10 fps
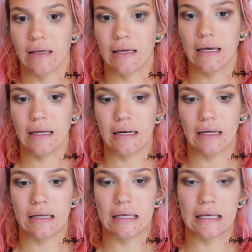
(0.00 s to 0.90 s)
Okay,
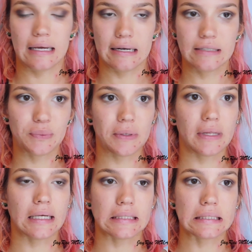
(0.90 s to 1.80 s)
now here's where
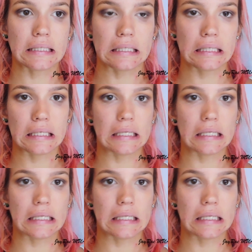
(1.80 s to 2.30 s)
things get